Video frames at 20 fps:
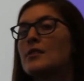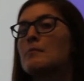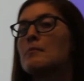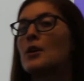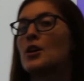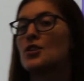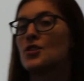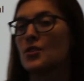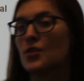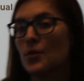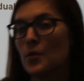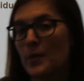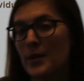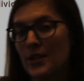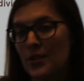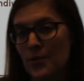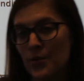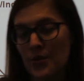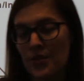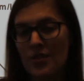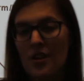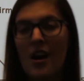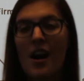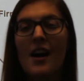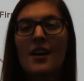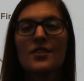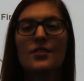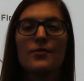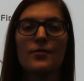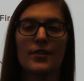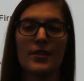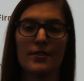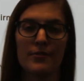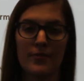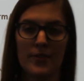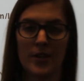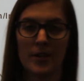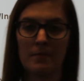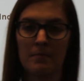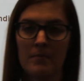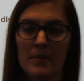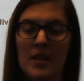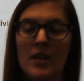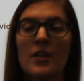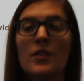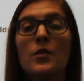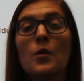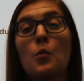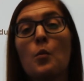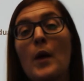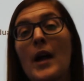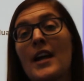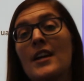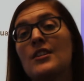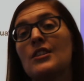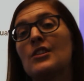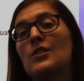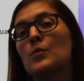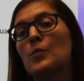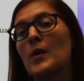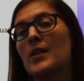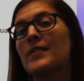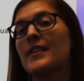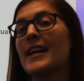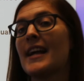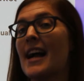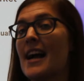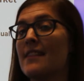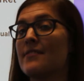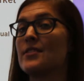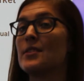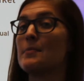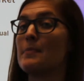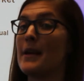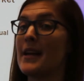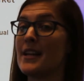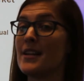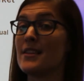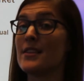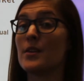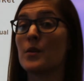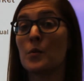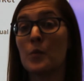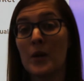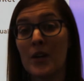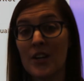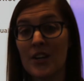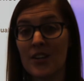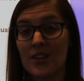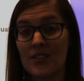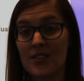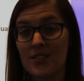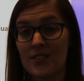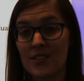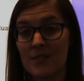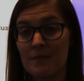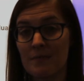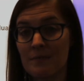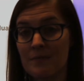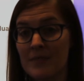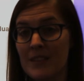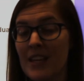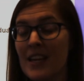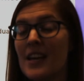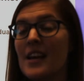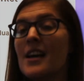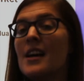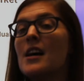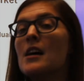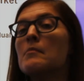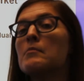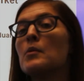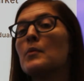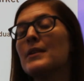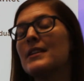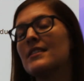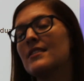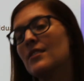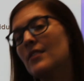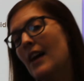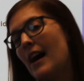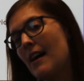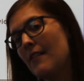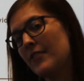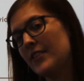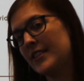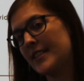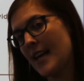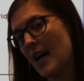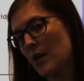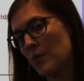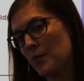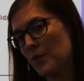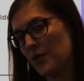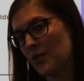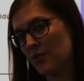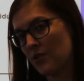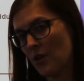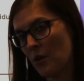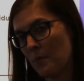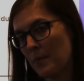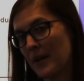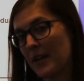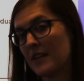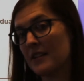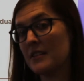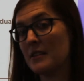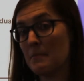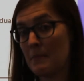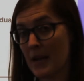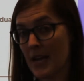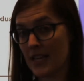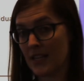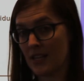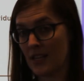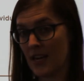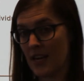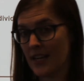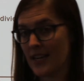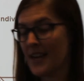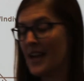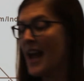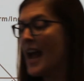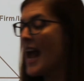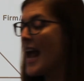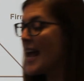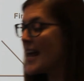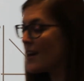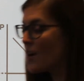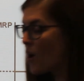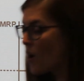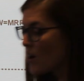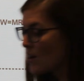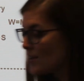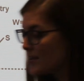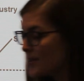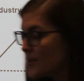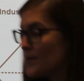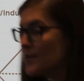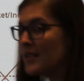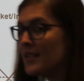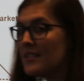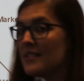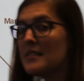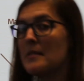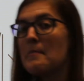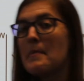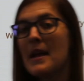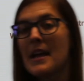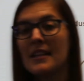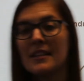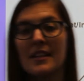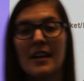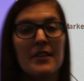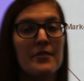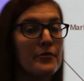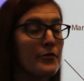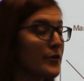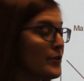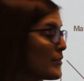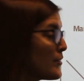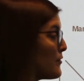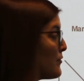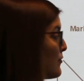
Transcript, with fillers: the marginal resource cost for the firm. The wage is what they have to pay their workers. But we still have a downward sloping demand line. And also this demand line for the